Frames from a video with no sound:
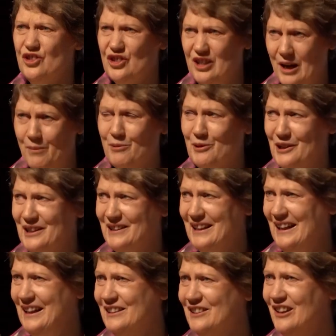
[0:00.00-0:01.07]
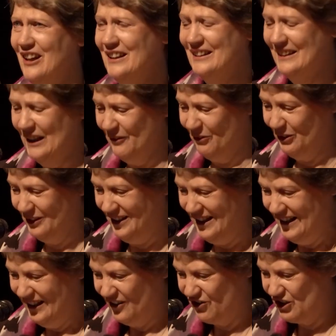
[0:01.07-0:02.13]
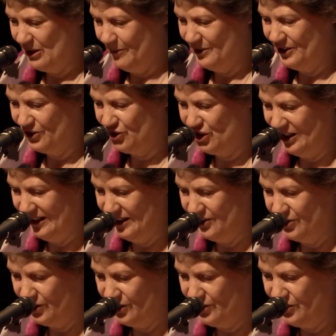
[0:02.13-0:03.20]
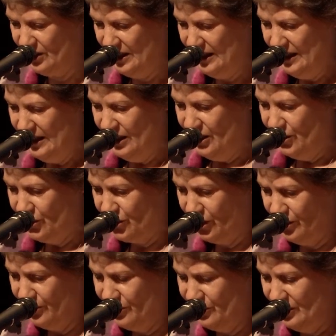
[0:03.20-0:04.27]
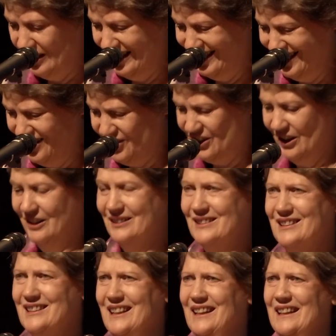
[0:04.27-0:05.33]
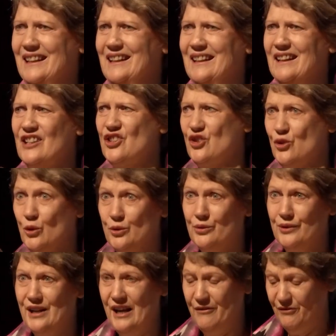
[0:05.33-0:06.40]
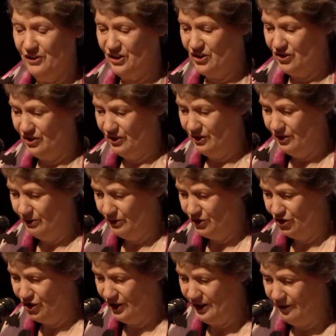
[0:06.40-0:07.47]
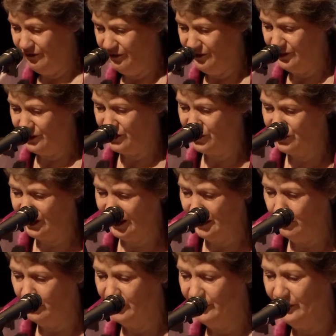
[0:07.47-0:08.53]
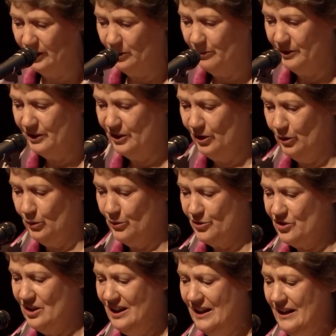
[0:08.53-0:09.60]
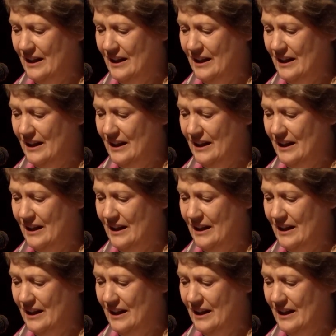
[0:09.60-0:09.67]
summary at a headline level of some of the challenges shows it is going to take extraordinary efforts to achieve the Sustainable Development Goals.